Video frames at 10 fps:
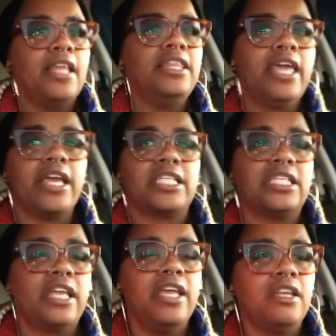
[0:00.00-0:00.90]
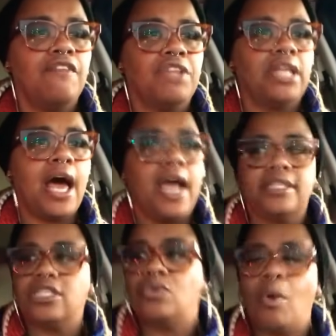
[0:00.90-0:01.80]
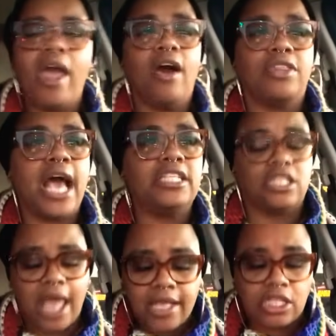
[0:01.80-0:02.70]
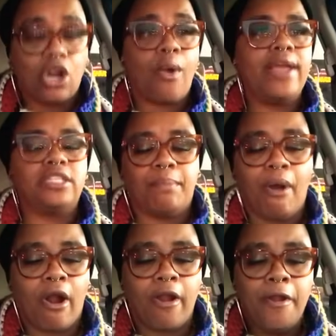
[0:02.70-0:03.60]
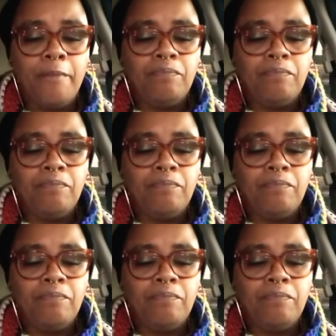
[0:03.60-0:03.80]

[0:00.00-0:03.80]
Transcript: the extent of the lies as well that's that's the crazy part